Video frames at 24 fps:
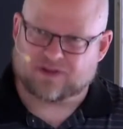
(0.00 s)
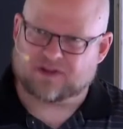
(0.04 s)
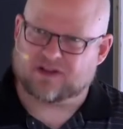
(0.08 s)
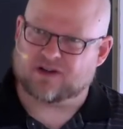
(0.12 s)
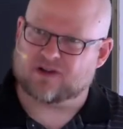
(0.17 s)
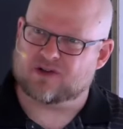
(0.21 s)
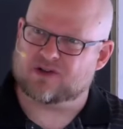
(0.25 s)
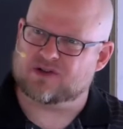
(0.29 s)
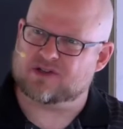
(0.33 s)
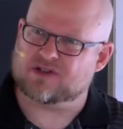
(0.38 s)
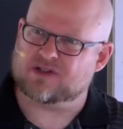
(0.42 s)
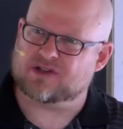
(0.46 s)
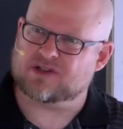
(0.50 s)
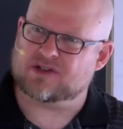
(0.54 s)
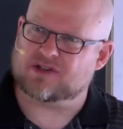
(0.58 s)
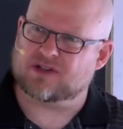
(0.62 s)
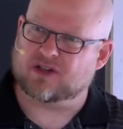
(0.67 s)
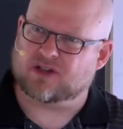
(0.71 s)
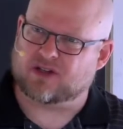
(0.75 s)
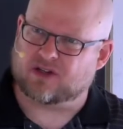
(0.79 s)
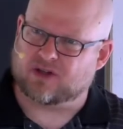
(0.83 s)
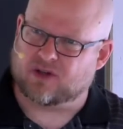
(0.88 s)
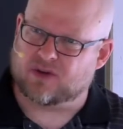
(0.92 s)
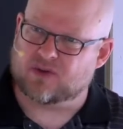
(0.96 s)
there's the
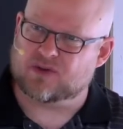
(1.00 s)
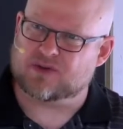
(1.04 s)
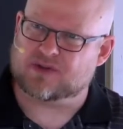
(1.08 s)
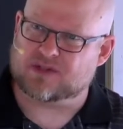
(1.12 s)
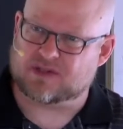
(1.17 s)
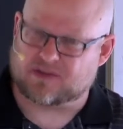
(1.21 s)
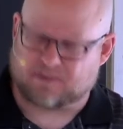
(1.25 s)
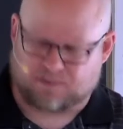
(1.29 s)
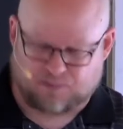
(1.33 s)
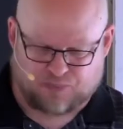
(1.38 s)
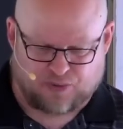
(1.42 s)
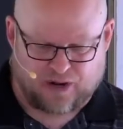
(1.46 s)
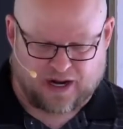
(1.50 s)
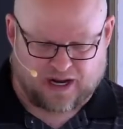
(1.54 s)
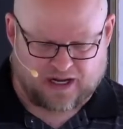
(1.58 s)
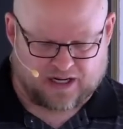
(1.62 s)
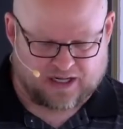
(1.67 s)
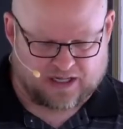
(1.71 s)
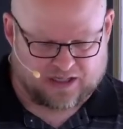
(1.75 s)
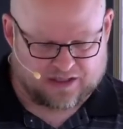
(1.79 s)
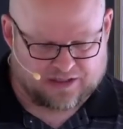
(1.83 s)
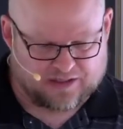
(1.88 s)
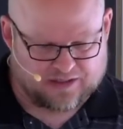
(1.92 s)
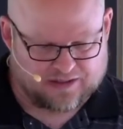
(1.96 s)
closed
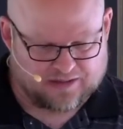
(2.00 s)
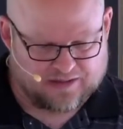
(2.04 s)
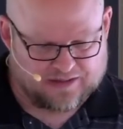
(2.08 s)
bracket.